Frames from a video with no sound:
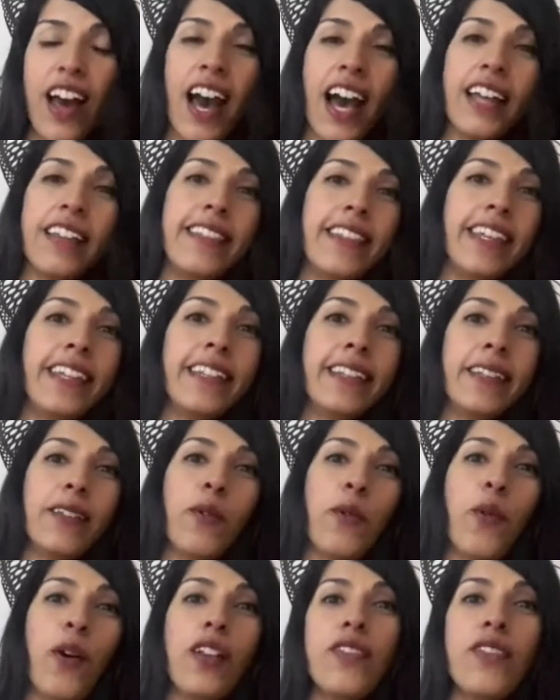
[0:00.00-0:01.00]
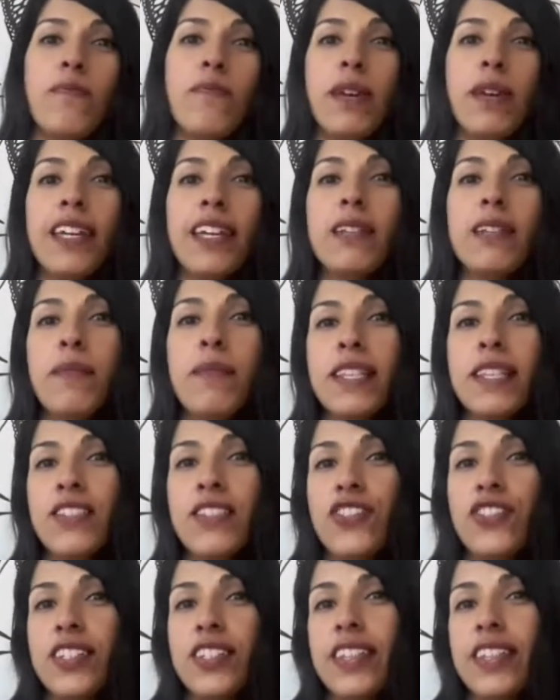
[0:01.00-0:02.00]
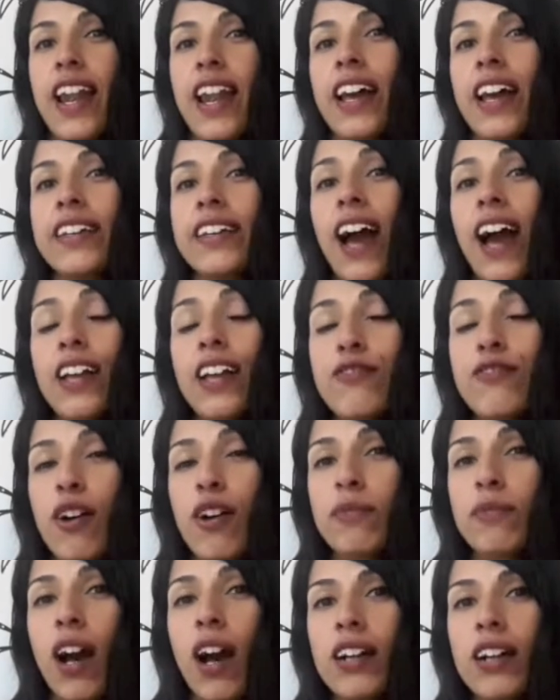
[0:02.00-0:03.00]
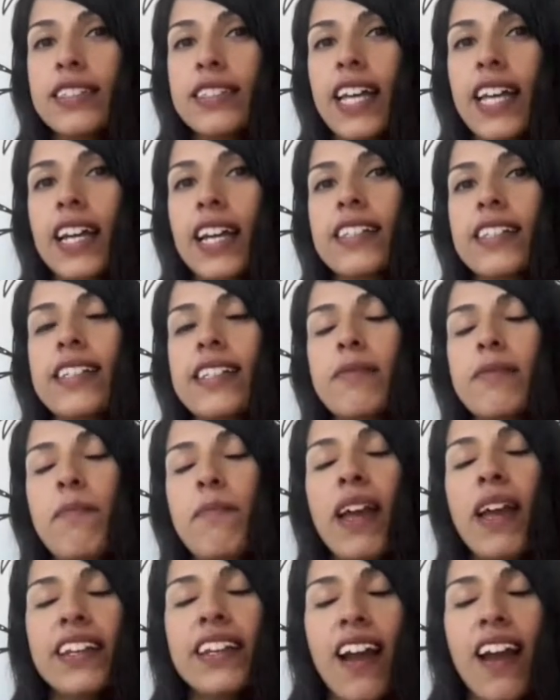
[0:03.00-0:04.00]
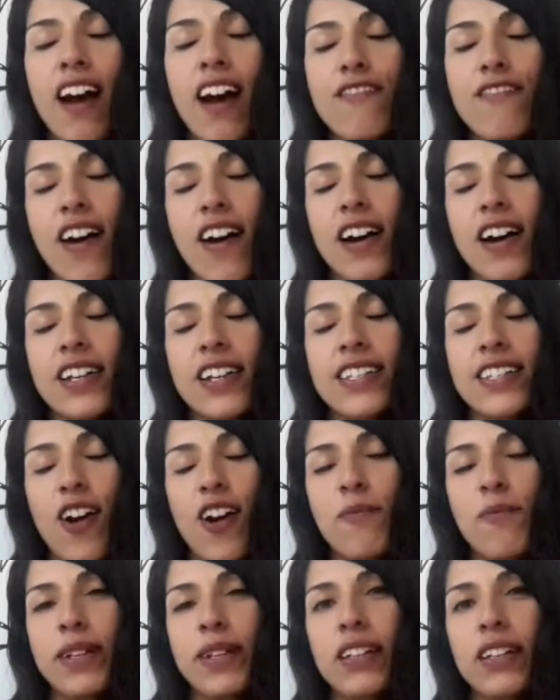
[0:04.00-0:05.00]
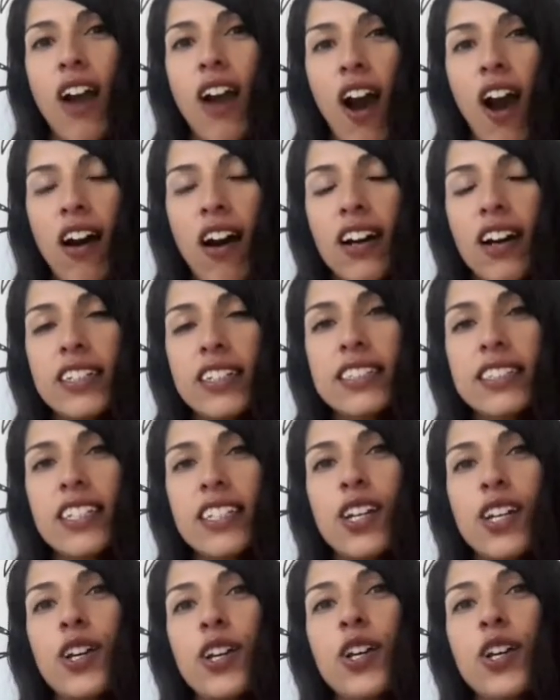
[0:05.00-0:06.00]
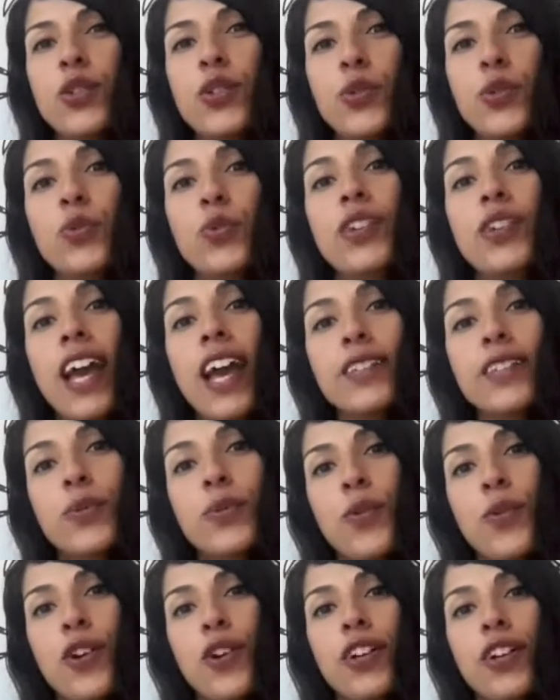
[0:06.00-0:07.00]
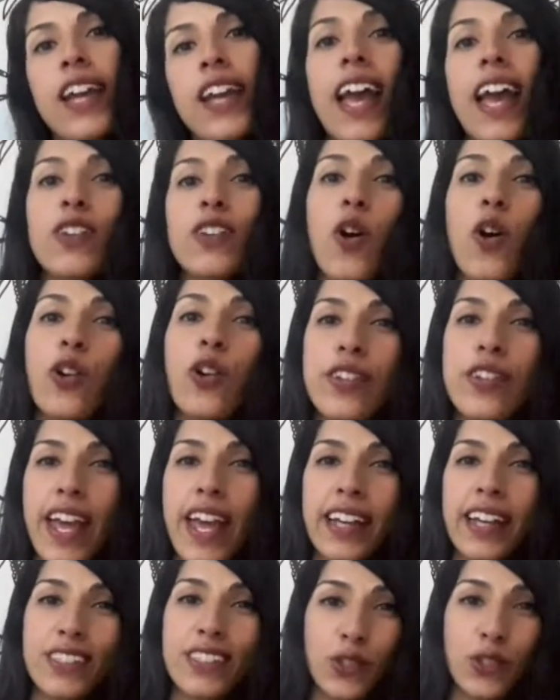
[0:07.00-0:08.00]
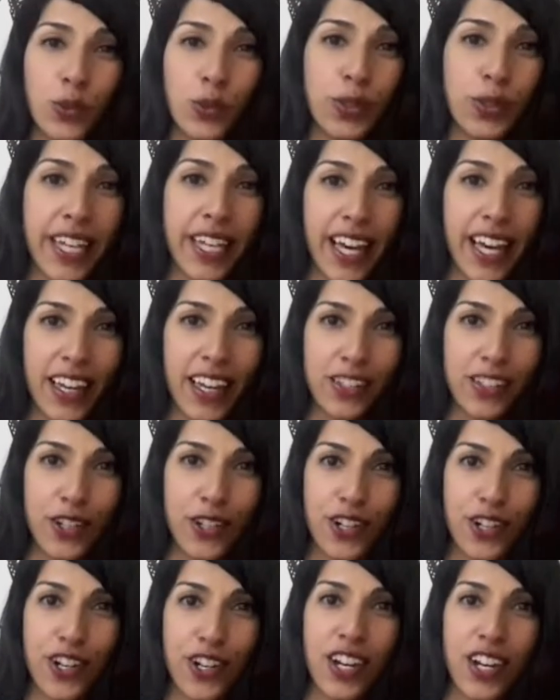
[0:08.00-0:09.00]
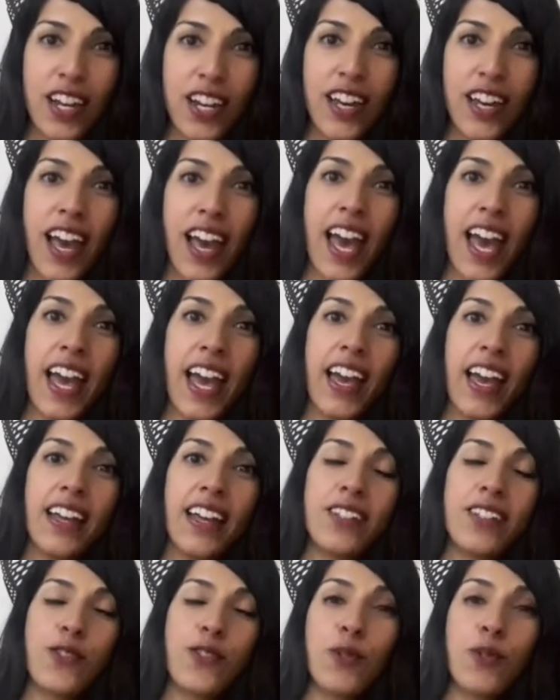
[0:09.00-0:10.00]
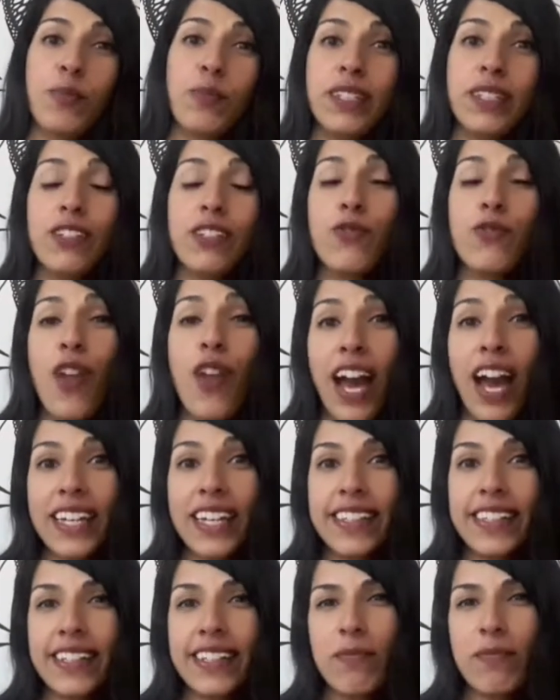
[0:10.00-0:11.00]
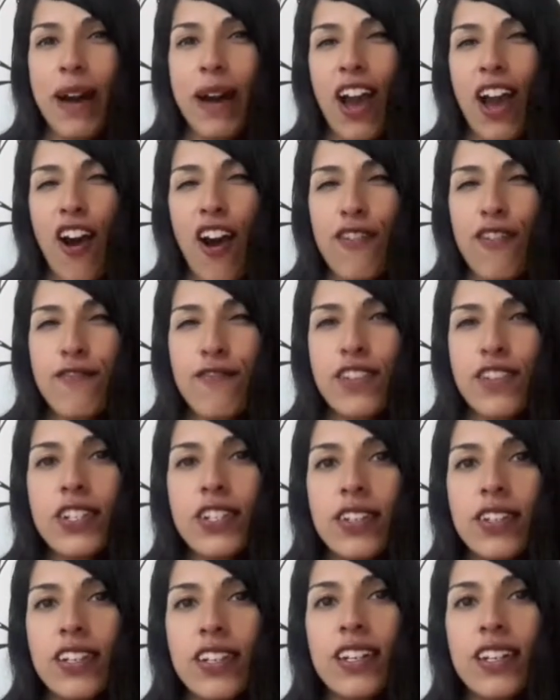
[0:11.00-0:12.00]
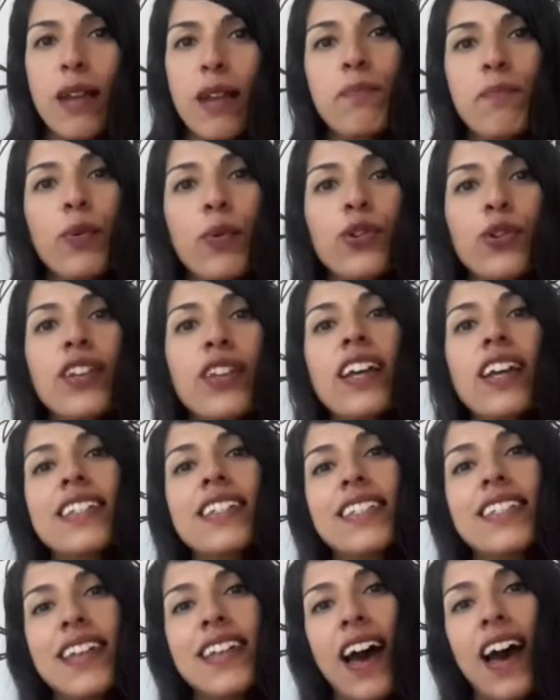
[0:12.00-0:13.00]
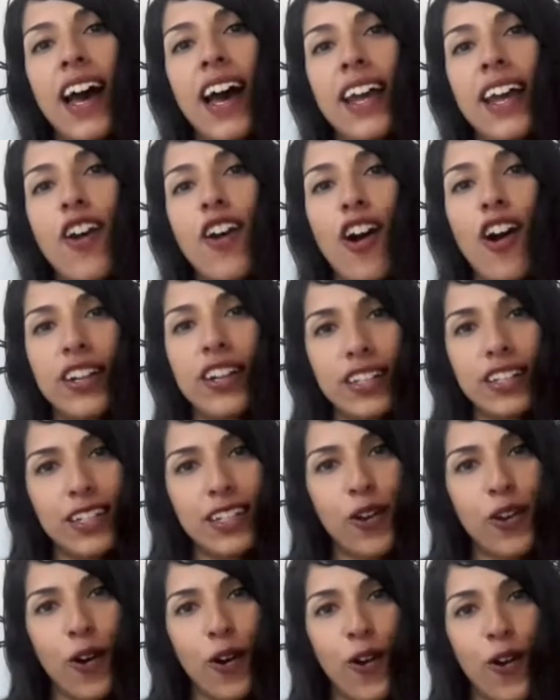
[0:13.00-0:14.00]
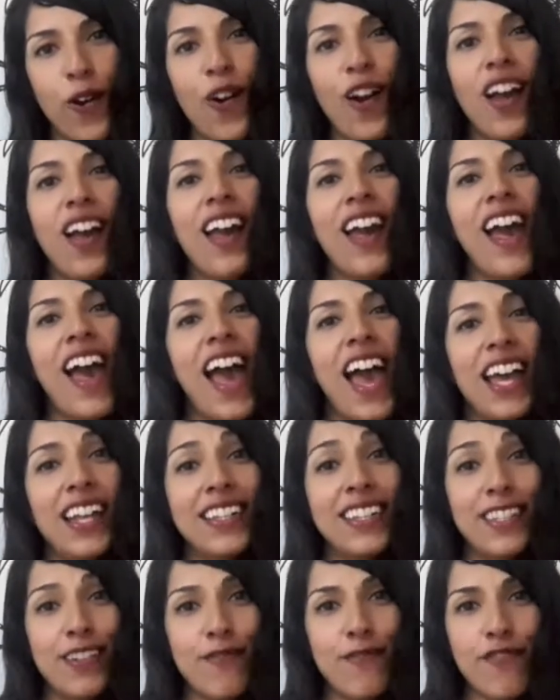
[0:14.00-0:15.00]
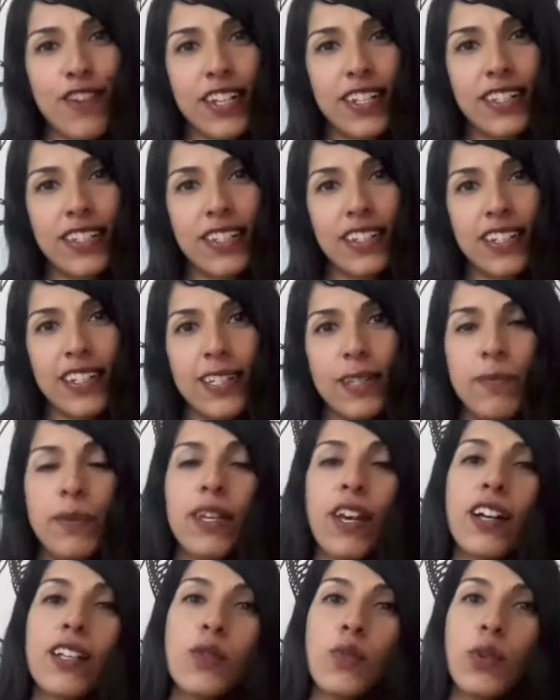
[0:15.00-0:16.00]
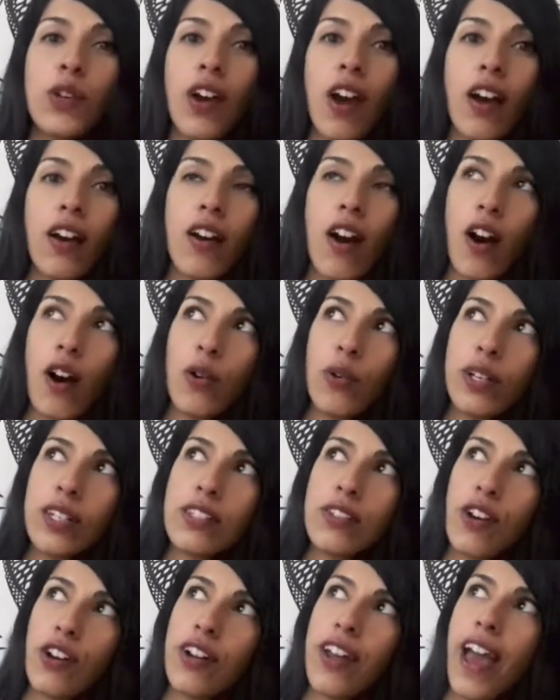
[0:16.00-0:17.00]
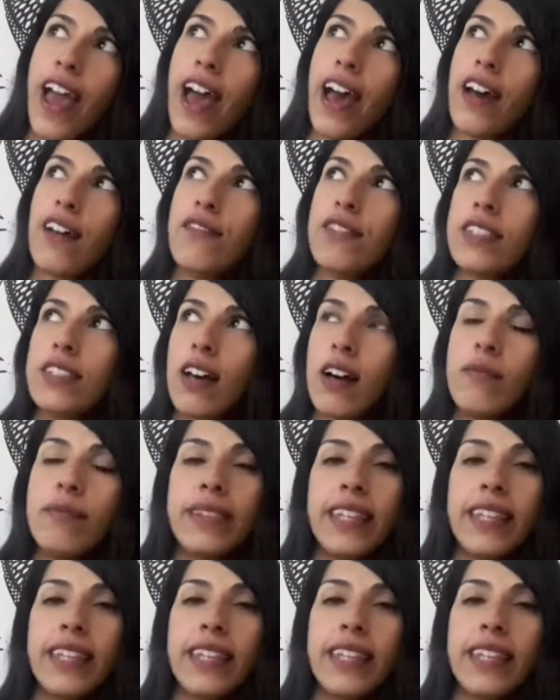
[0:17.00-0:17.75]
I think one of the main messages that I got from Contact is many of us are being called to network and connect together, and to be united by our vision and put aside our ego and differences, because we are always going to have some